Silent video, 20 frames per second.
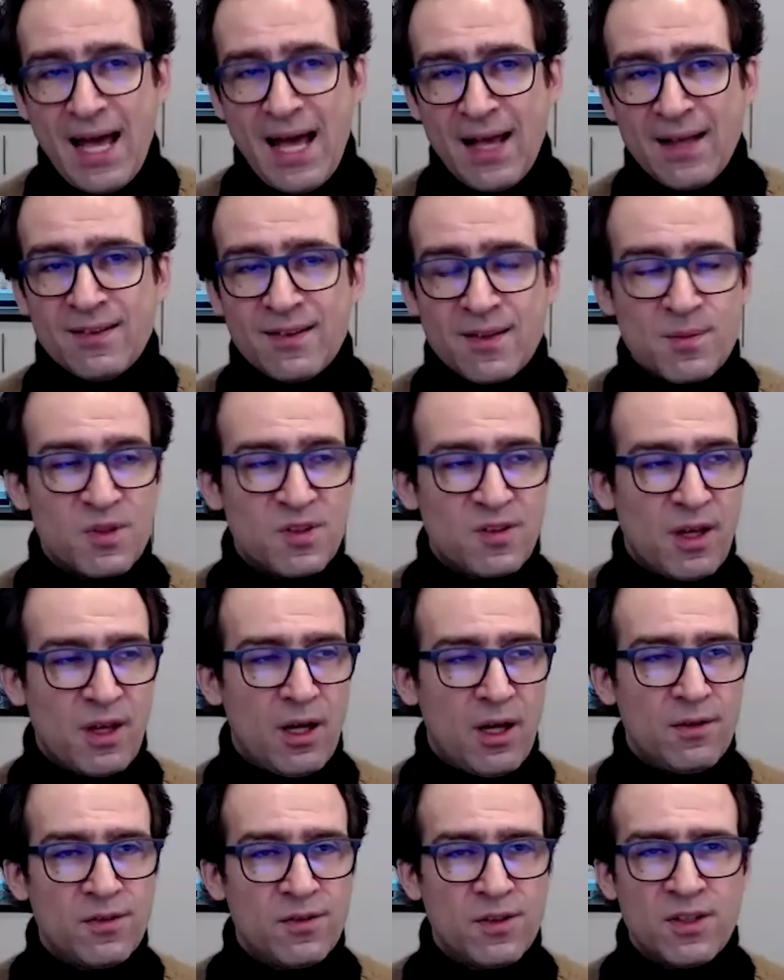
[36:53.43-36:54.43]
ask
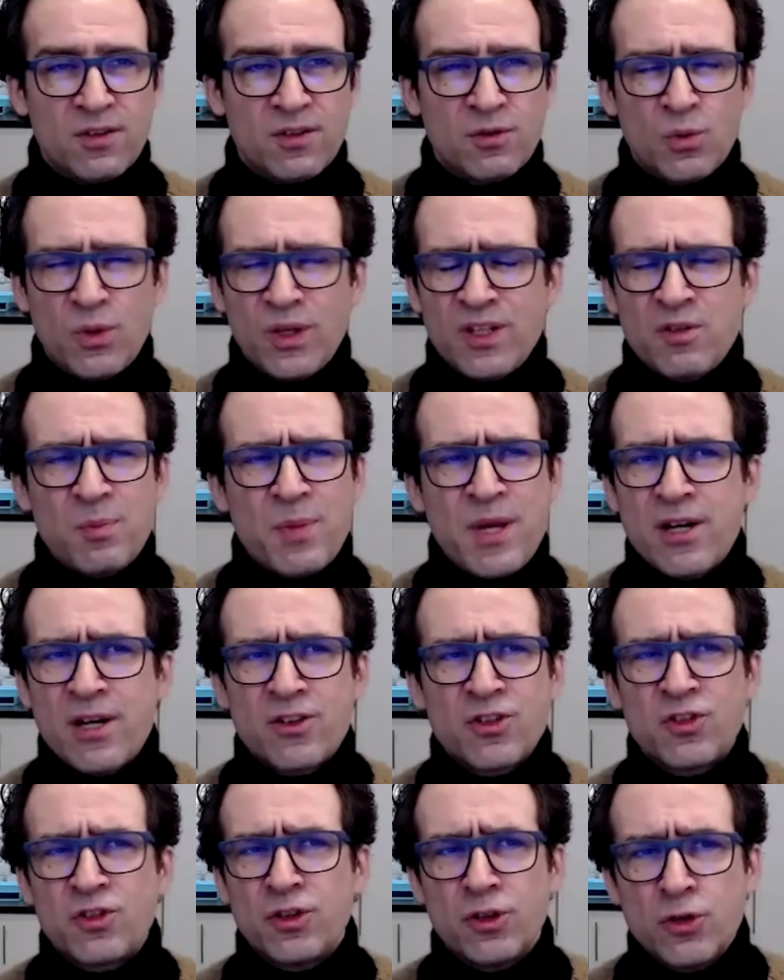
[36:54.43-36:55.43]
themselves is, what's
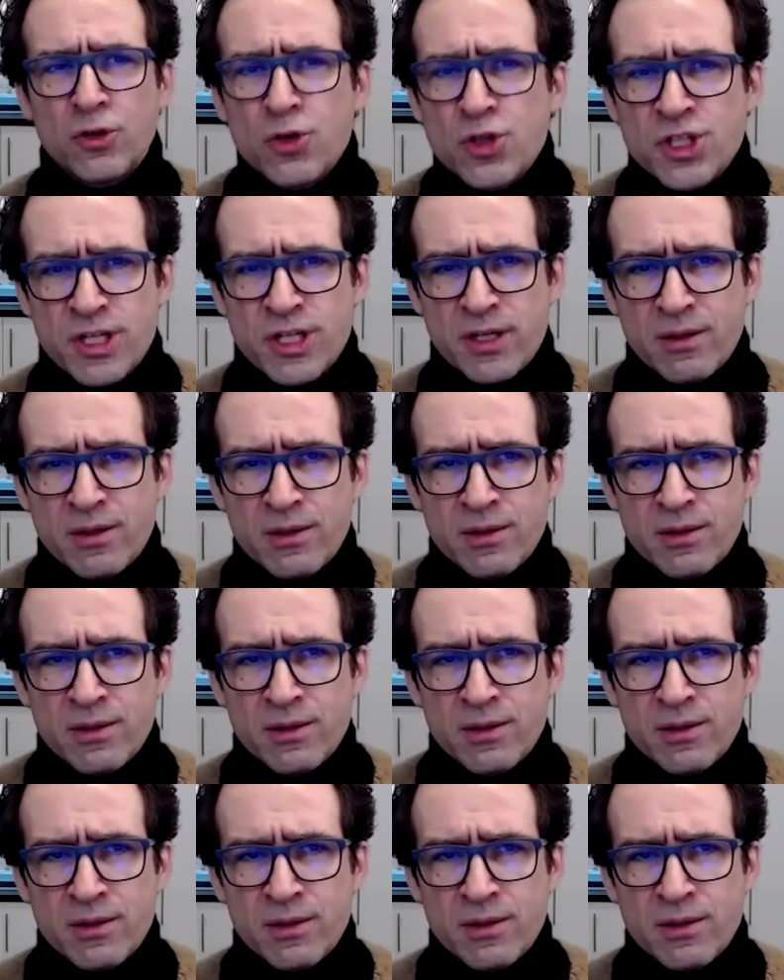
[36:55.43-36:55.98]
Pierre's solution